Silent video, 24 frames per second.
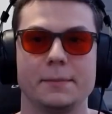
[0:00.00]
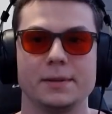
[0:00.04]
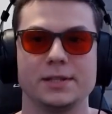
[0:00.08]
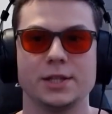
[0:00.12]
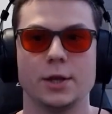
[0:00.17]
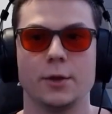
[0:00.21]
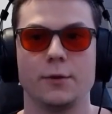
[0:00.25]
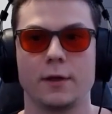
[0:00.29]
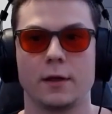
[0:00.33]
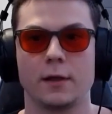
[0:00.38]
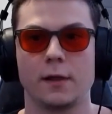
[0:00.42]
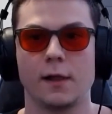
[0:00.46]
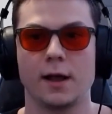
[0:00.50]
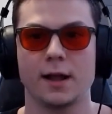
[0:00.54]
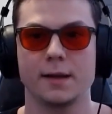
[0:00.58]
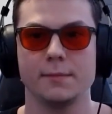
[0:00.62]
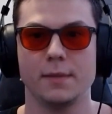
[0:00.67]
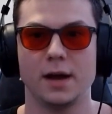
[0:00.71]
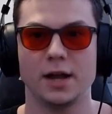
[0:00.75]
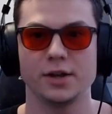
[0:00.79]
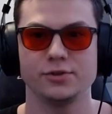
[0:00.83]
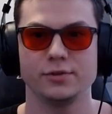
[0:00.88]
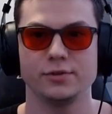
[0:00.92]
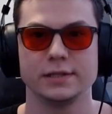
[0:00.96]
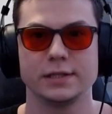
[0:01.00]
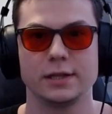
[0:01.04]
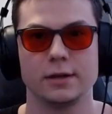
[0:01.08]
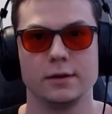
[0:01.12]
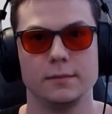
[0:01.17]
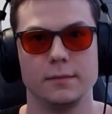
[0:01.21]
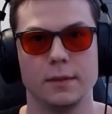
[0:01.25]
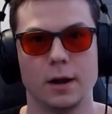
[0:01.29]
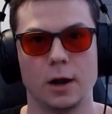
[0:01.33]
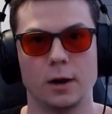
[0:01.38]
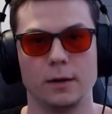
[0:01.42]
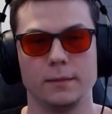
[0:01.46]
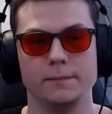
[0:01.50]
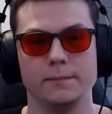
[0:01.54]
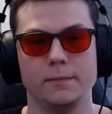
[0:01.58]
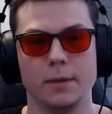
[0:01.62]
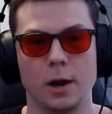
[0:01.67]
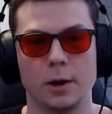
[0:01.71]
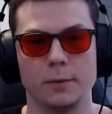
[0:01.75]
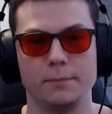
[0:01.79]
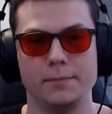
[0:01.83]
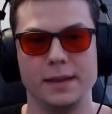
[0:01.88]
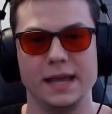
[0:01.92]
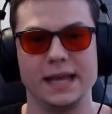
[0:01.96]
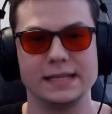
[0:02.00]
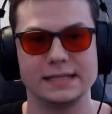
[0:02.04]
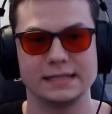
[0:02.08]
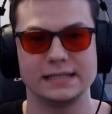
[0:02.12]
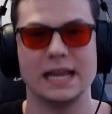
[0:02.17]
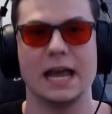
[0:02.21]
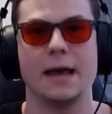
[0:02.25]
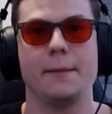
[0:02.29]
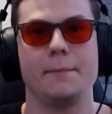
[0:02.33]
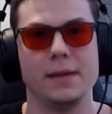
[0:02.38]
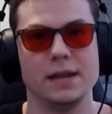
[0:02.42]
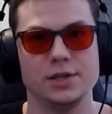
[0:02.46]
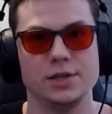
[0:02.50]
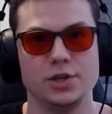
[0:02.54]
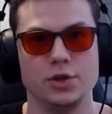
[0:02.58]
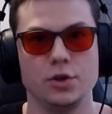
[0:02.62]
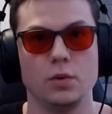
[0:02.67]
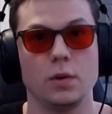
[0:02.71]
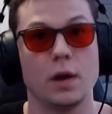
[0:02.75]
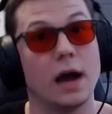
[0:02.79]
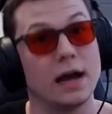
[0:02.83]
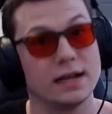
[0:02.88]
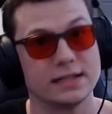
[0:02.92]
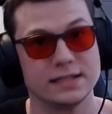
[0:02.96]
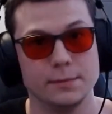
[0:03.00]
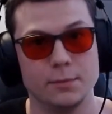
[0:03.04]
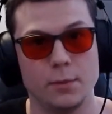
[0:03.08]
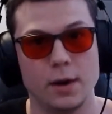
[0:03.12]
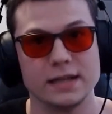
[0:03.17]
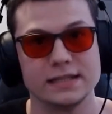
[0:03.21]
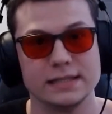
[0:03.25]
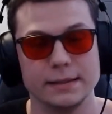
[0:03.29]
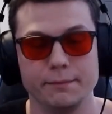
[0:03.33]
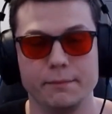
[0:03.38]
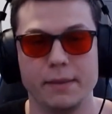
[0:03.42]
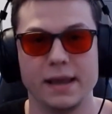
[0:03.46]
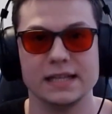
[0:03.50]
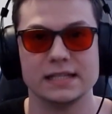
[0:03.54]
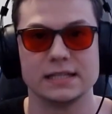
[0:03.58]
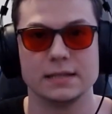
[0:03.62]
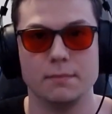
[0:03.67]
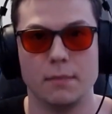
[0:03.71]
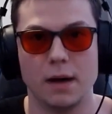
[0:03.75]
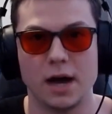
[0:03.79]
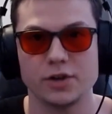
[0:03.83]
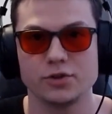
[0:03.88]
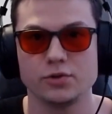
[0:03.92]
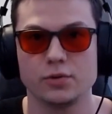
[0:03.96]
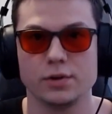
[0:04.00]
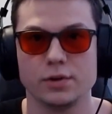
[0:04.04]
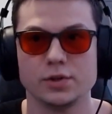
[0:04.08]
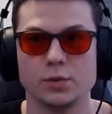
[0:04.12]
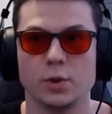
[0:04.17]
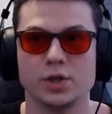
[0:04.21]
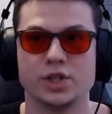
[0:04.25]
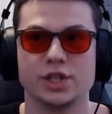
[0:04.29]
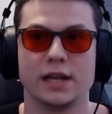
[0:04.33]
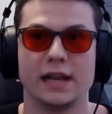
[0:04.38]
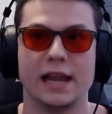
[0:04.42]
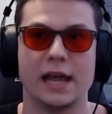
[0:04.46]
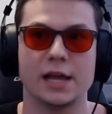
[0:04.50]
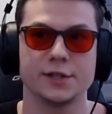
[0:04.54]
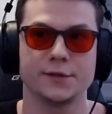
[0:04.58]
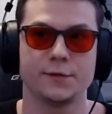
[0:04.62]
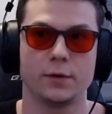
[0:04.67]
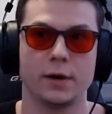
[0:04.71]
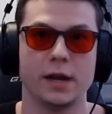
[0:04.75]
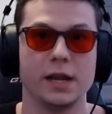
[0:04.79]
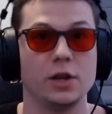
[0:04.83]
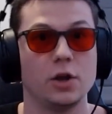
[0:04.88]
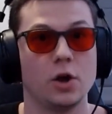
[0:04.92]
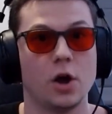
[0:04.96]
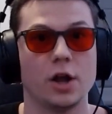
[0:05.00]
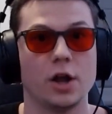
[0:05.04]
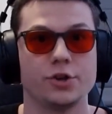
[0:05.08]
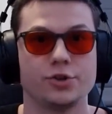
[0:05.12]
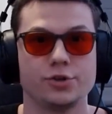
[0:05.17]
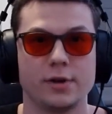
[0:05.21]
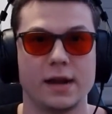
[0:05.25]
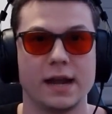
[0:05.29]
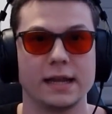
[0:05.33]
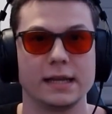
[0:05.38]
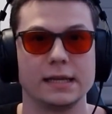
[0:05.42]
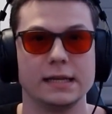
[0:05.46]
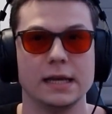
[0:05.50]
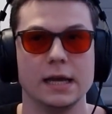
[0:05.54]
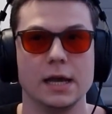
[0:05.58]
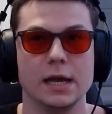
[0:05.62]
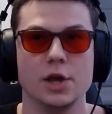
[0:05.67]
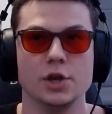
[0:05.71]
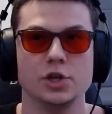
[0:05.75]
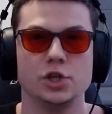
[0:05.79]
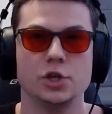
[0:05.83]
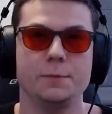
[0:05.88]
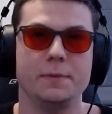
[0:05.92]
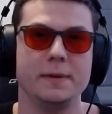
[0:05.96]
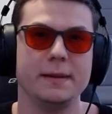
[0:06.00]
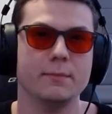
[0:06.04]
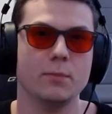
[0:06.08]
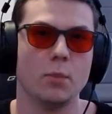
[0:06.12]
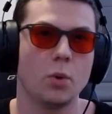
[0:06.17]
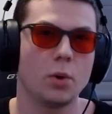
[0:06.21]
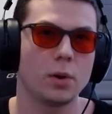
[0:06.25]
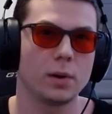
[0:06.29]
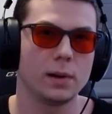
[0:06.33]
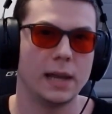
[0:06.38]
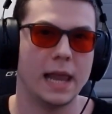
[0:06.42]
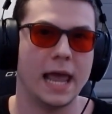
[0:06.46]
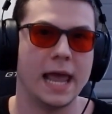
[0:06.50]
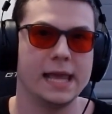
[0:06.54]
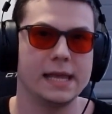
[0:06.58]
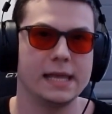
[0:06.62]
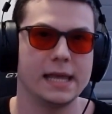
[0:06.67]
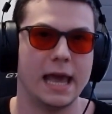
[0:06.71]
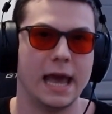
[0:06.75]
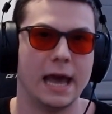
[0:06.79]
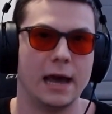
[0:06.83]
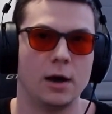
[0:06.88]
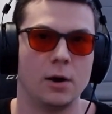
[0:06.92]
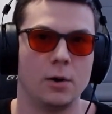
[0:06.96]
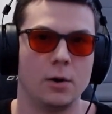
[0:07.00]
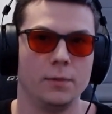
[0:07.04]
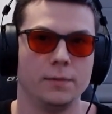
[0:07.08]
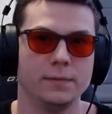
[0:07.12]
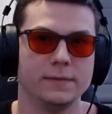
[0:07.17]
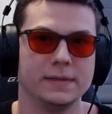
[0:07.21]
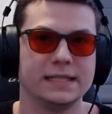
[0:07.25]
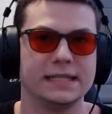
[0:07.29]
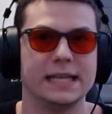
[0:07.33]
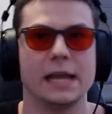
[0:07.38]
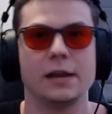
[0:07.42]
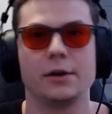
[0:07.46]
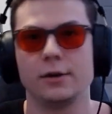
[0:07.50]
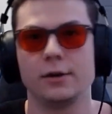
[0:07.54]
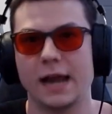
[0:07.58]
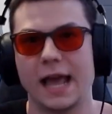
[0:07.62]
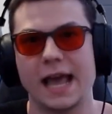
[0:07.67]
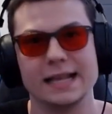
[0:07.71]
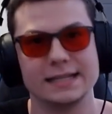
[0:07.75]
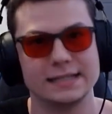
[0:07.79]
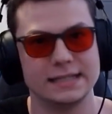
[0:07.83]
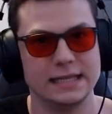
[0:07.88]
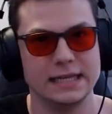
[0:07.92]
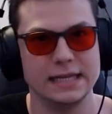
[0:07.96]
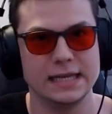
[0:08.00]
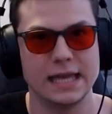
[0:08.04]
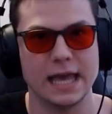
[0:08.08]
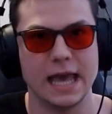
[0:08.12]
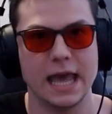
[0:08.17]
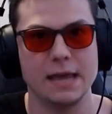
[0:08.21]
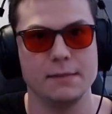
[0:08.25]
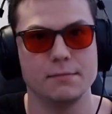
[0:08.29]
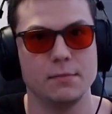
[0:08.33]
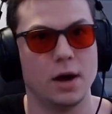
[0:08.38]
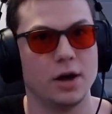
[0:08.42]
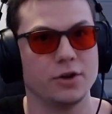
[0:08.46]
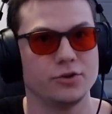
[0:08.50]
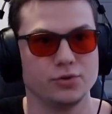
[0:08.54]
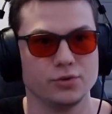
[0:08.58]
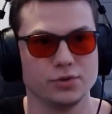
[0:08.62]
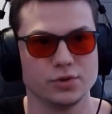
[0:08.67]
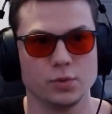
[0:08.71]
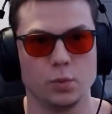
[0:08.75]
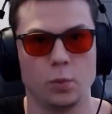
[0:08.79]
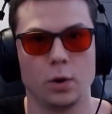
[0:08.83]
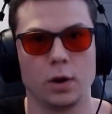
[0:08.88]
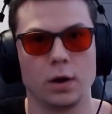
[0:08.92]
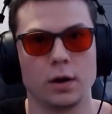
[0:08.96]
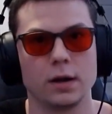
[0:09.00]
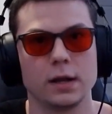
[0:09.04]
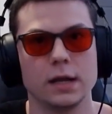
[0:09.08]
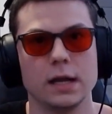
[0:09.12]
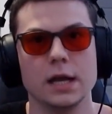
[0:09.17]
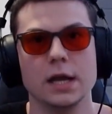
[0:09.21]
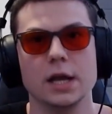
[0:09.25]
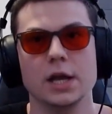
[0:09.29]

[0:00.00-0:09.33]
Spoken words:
So the clock module is our big step into CosmWasm based modules, which allows for a contract to be more like how standard SDK modules work.